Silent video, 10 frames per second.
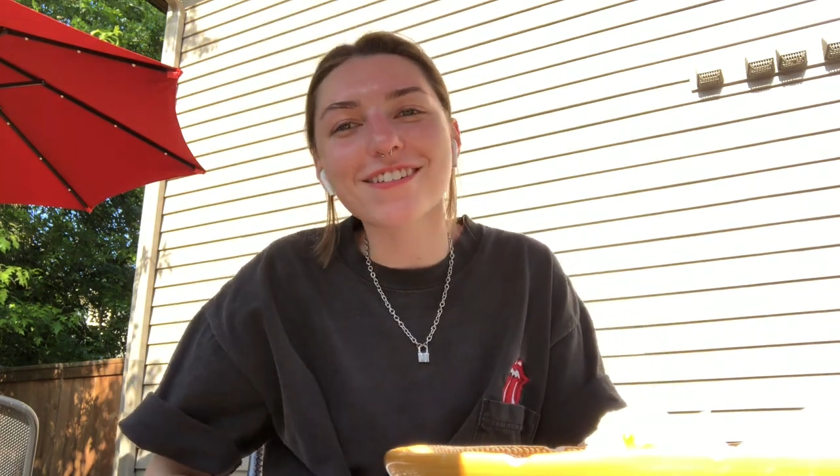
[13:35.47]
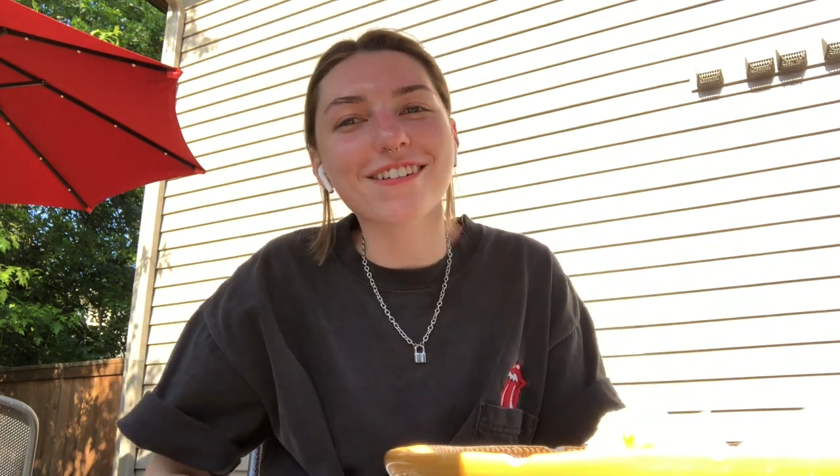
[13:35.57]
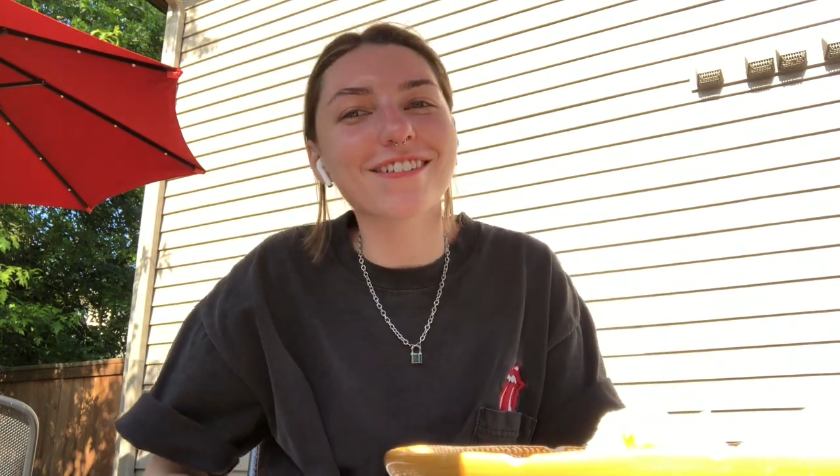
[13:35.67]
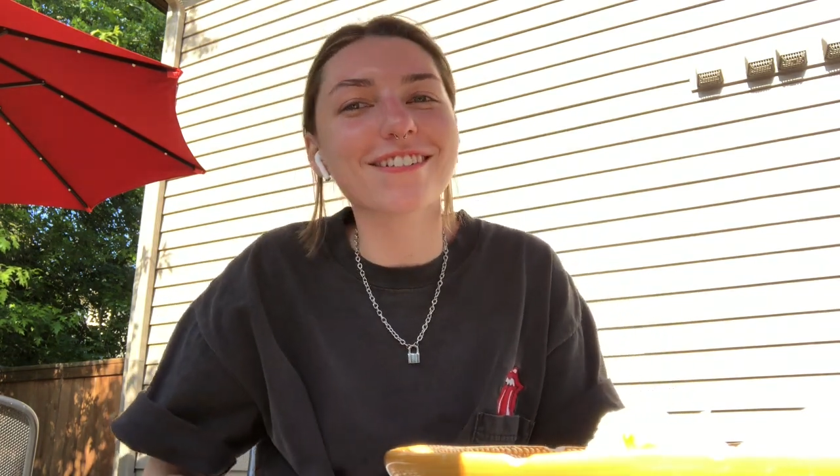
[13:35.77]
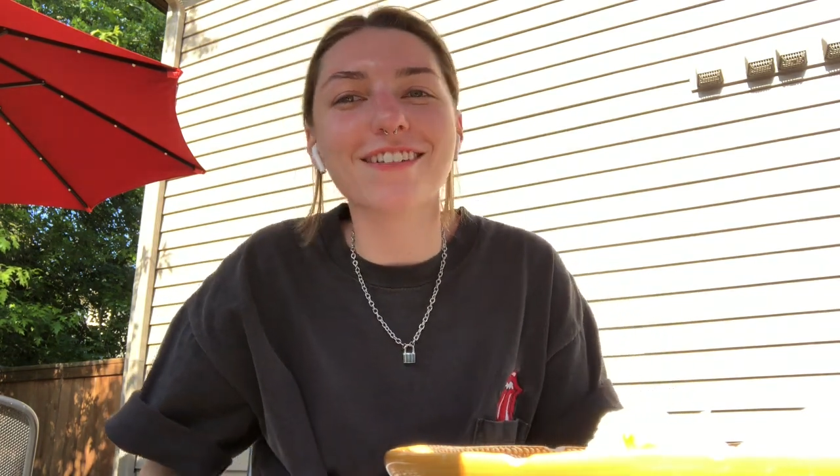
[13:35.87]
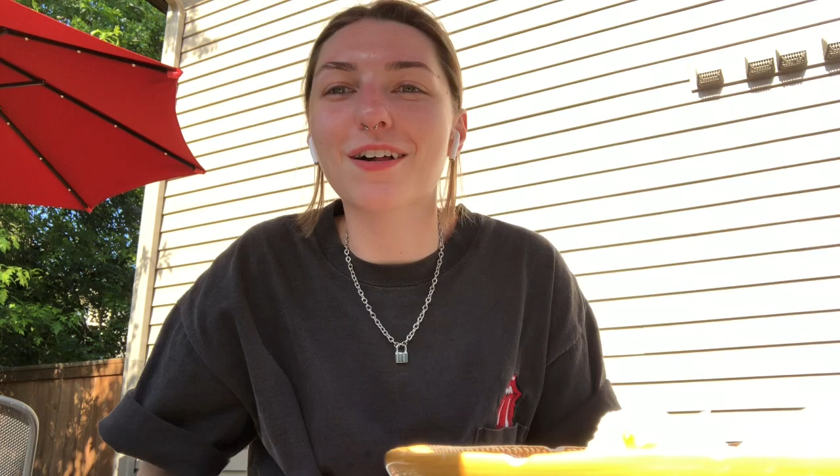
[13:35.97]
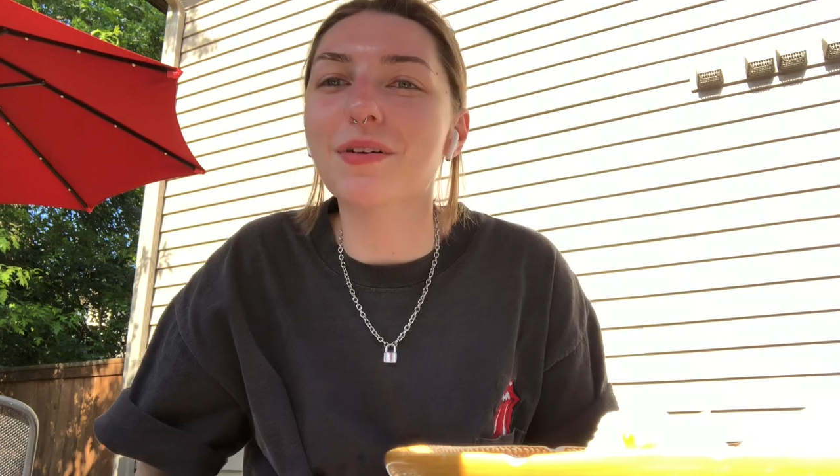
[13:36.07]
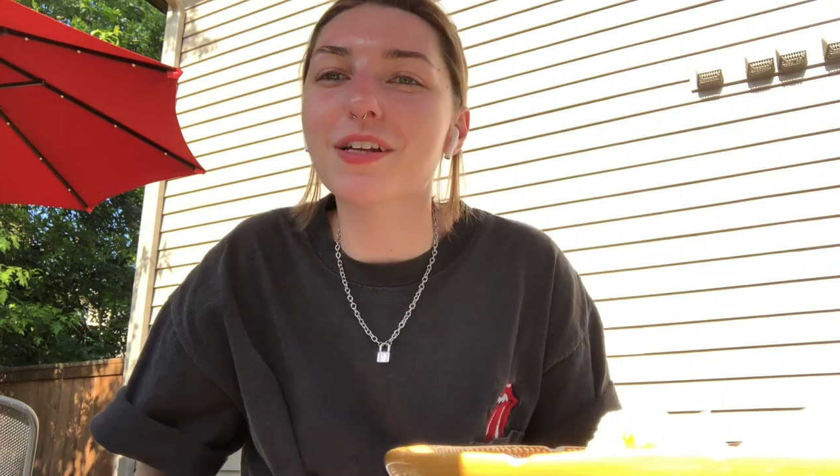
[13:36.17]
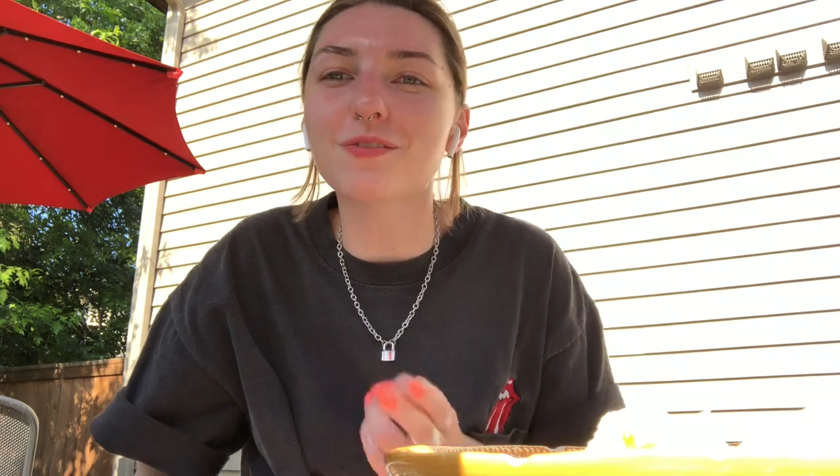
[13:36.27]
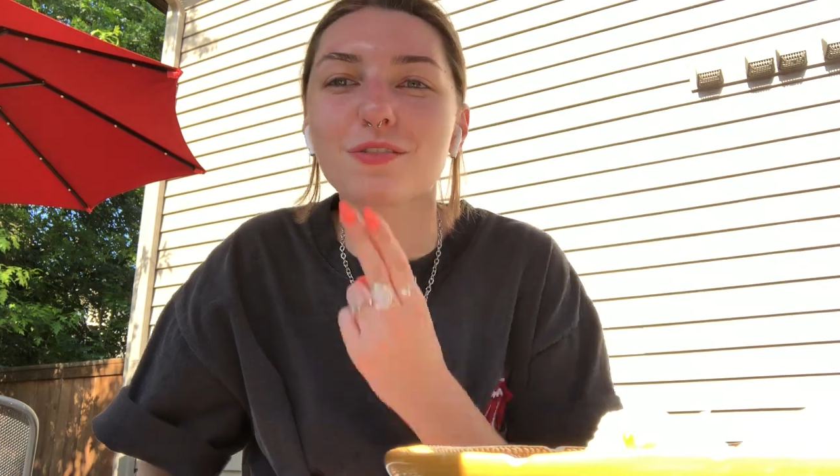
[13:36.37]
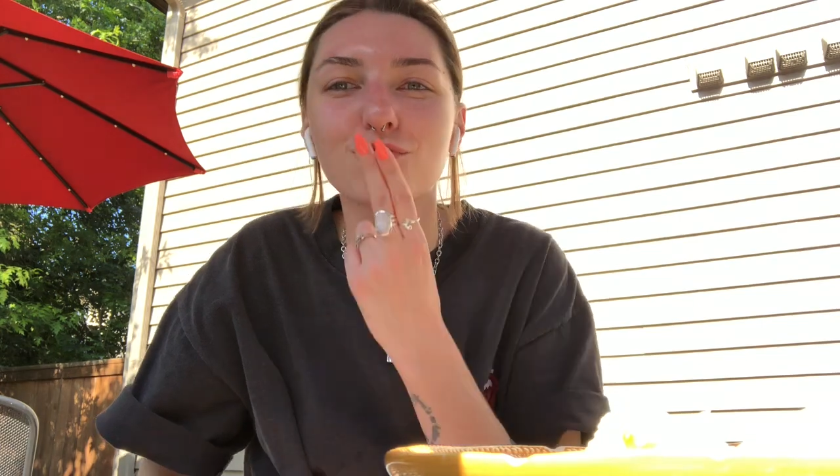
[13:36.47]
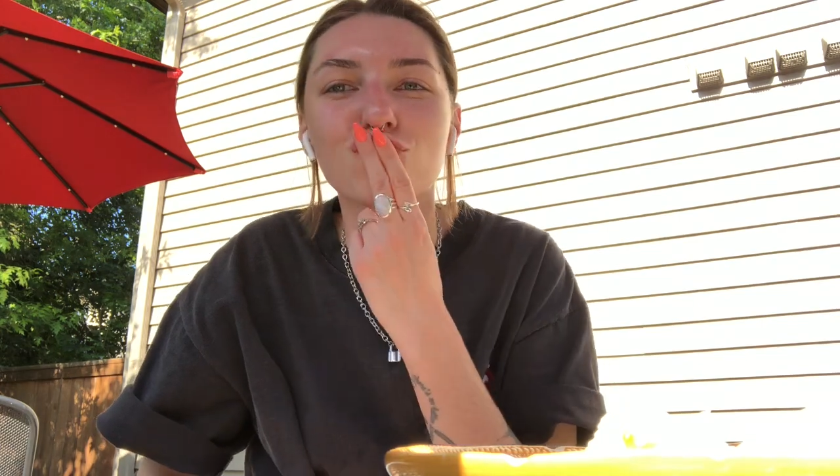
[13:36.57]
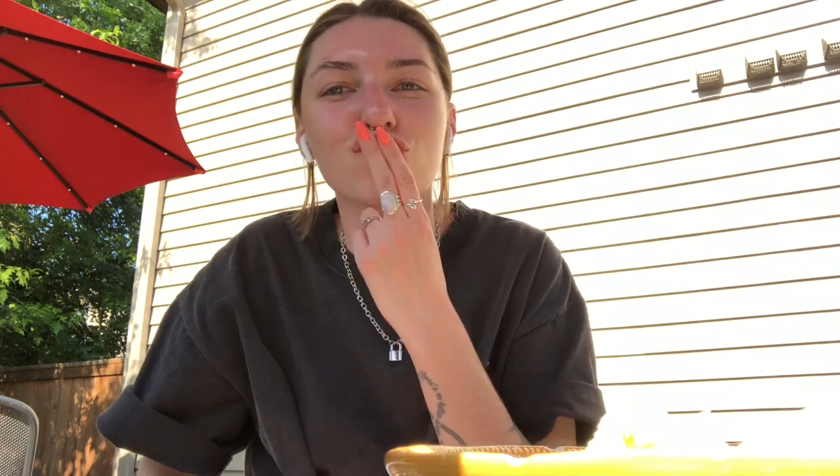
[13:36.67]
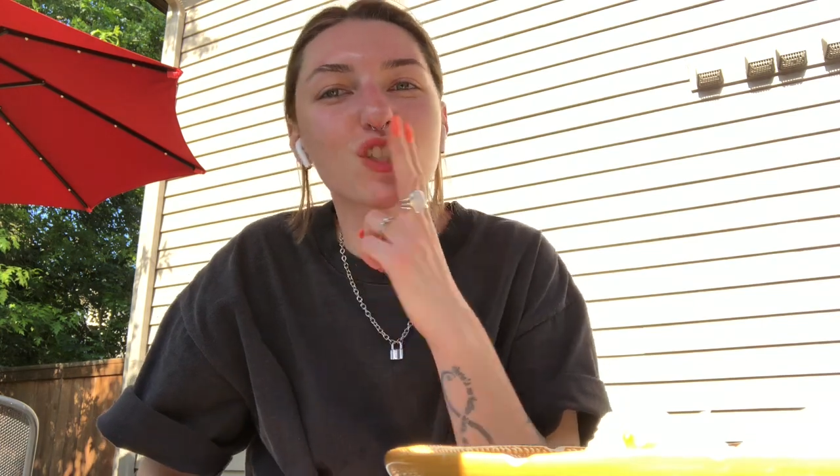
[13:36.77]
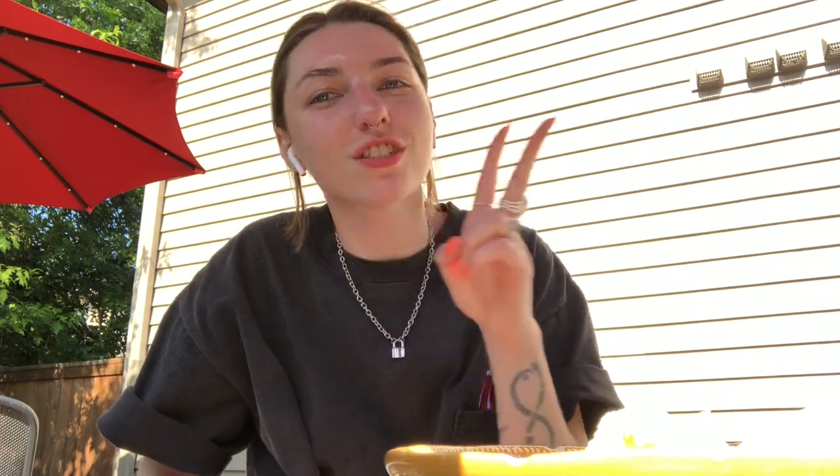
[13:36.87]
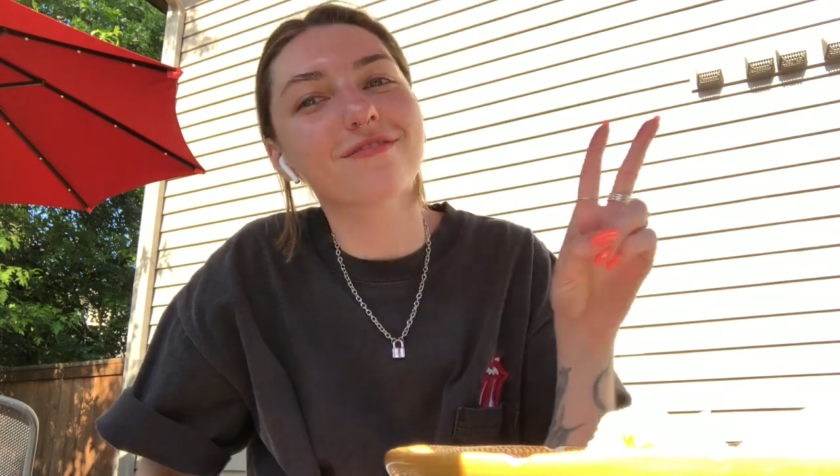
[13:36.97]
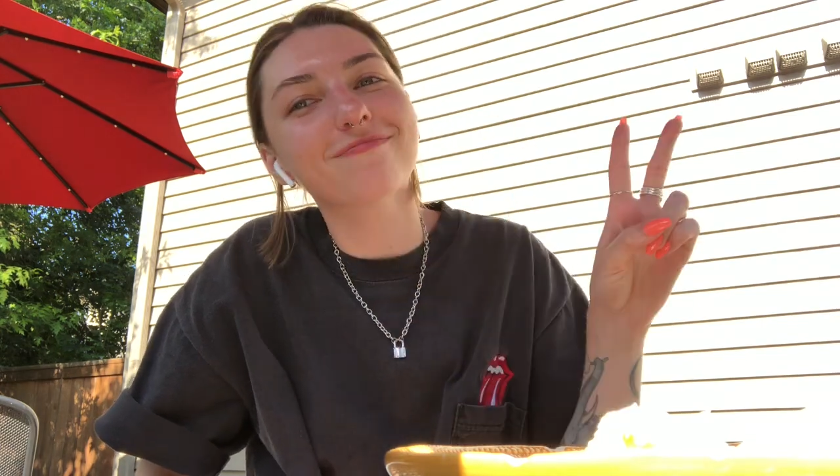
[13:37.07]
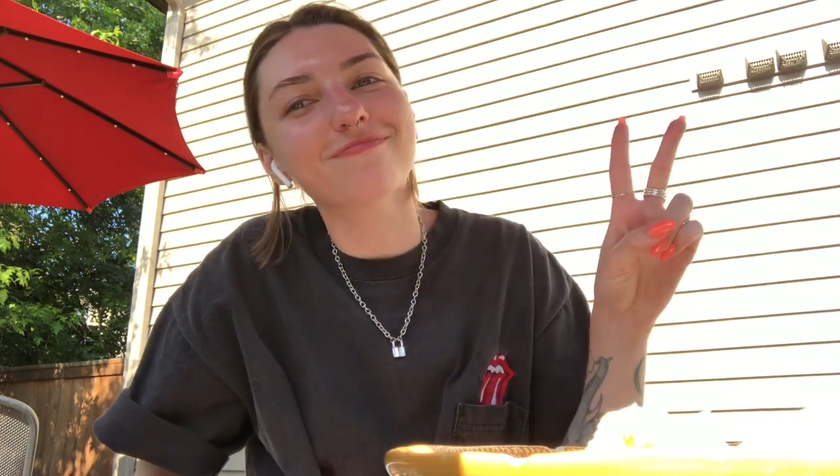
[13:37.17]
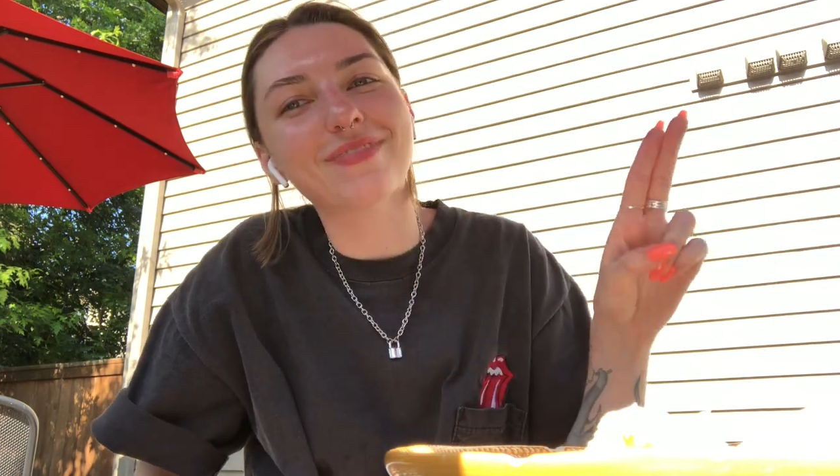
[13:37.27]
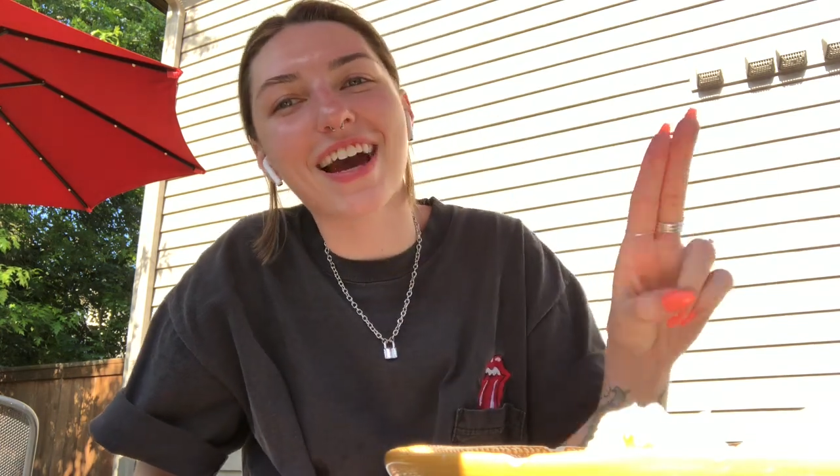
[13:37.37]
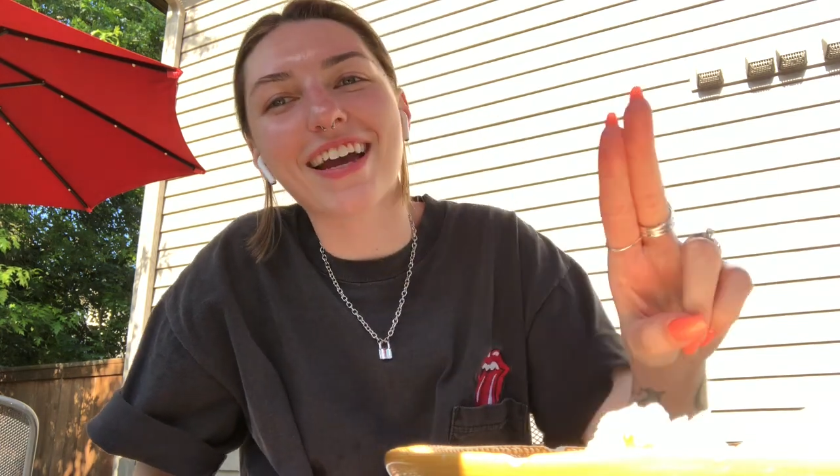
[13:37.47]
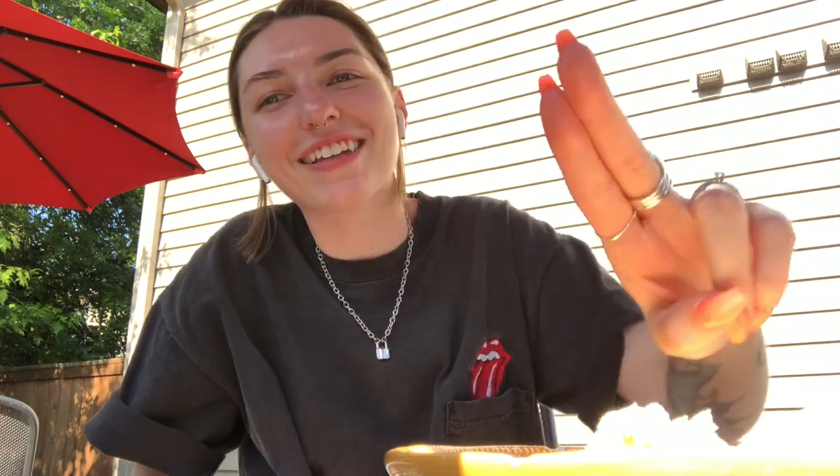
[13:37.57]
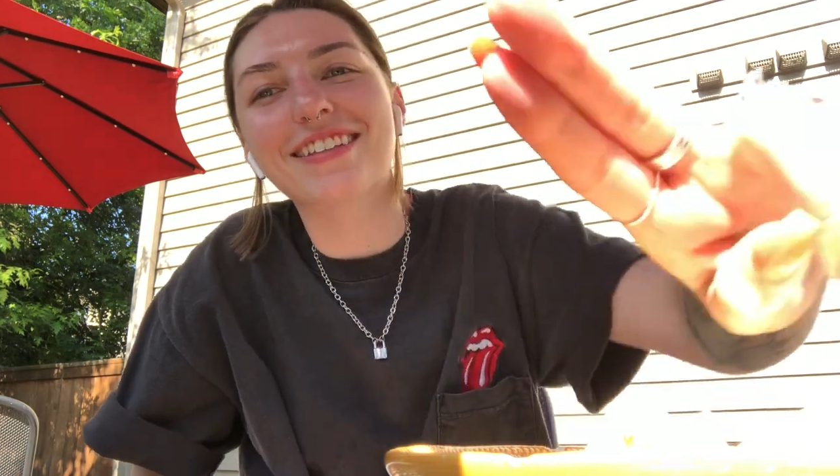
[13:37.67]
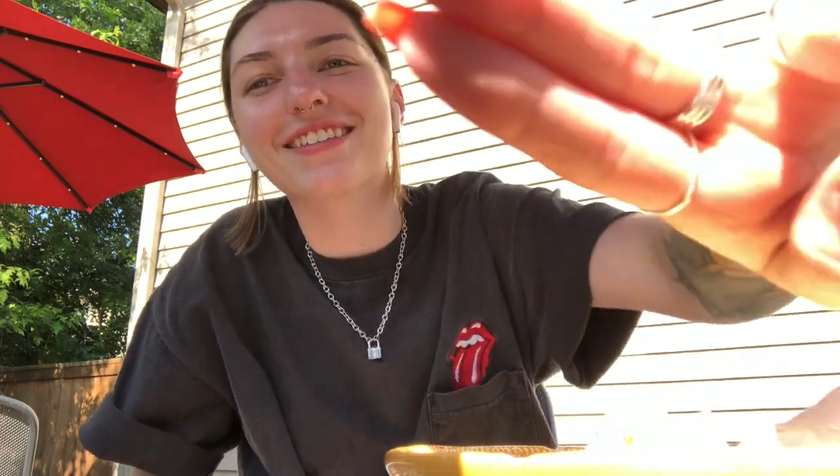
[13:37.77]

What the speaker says: and I'll see you on my next one. Bye.